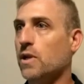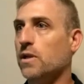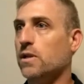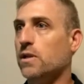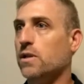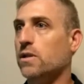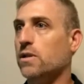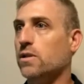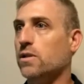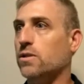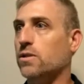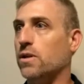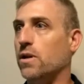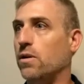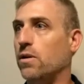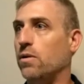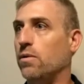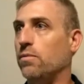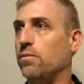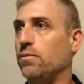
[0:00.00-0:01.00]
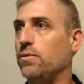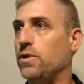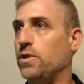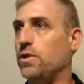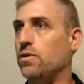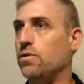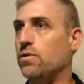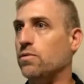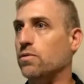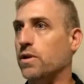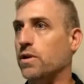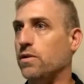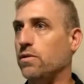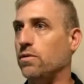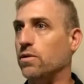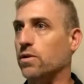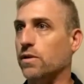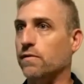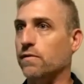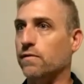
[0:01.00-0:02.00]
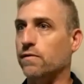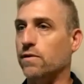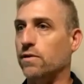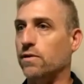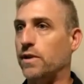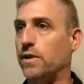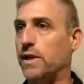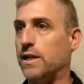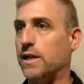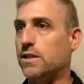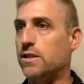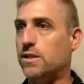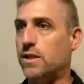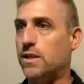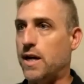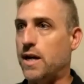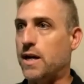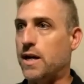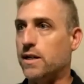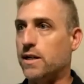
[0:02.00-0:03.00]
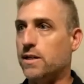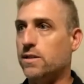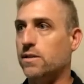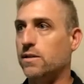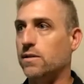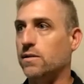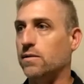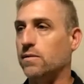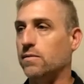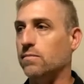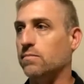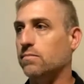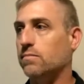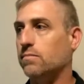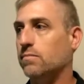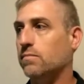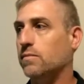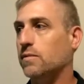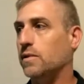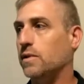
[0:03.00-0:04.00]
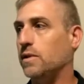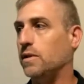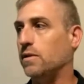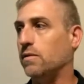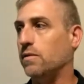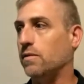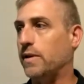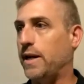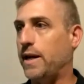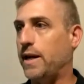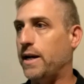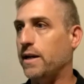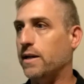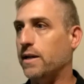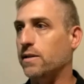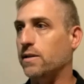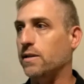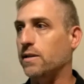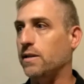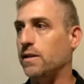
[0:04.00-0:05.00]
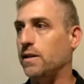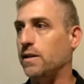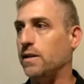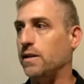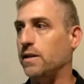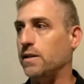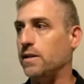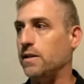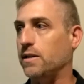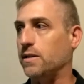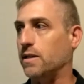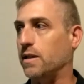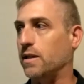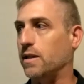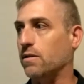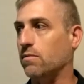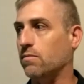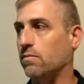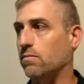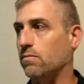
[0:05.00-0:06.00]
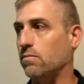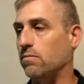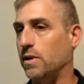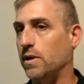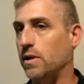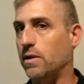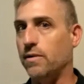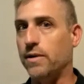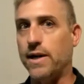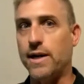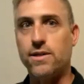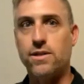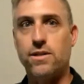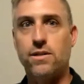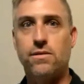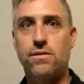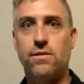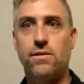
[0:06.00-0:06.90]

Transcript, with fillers: so do you are you looking for like sex and and all that? And he's like, well, that's